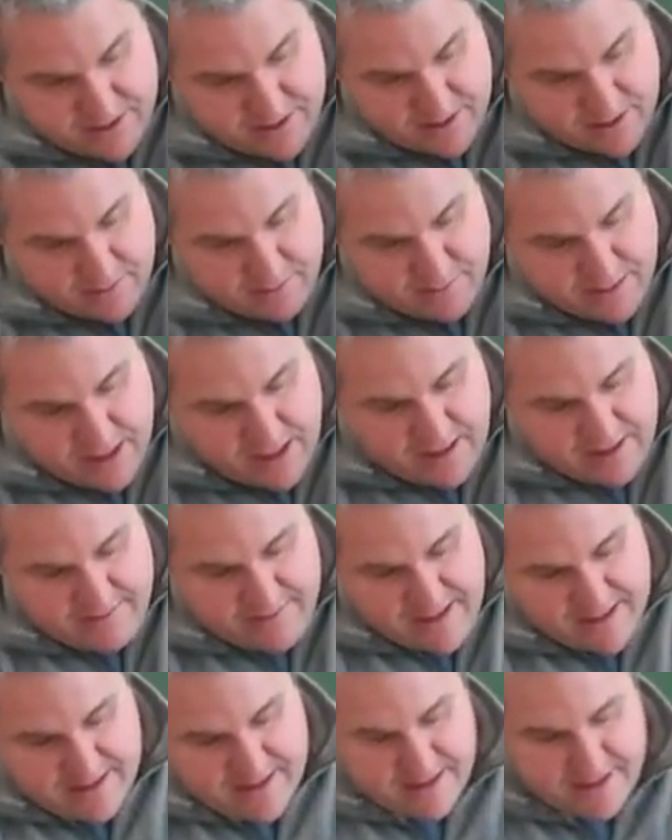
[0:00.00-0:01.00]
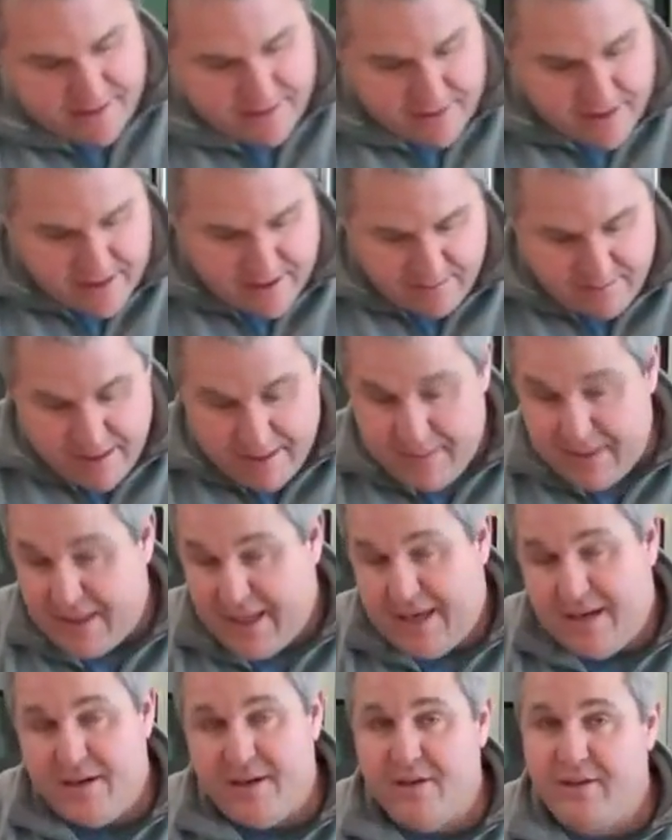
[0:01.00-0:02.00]
So, but I'll leave that to you. Maybe
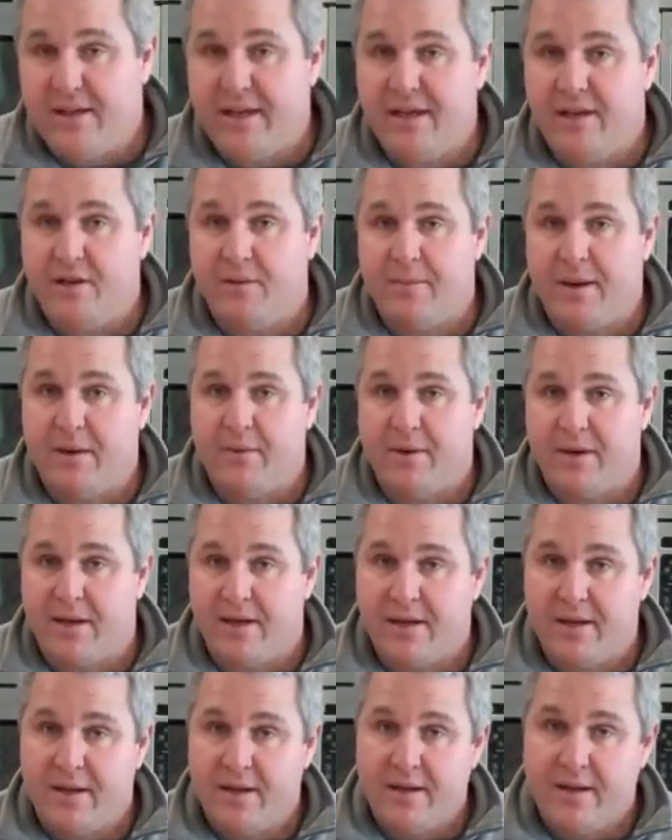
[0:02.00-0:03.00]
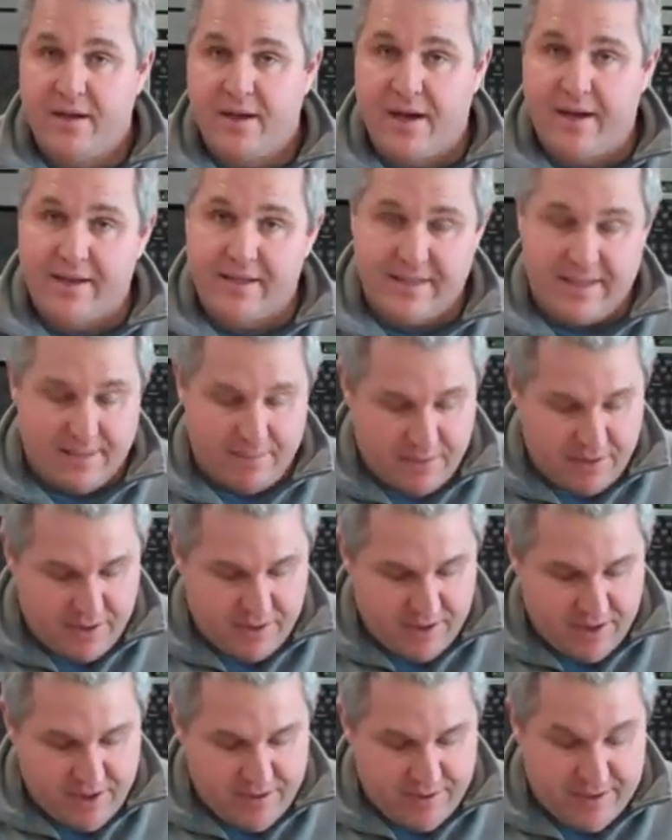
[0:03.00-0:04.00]
later you think you might want to unassemble
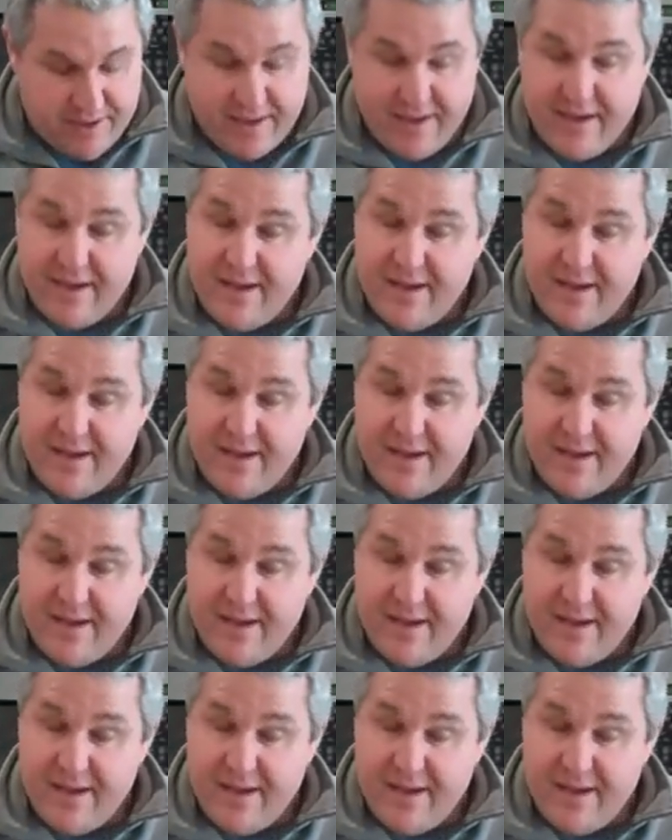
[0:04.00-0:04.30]
your unit.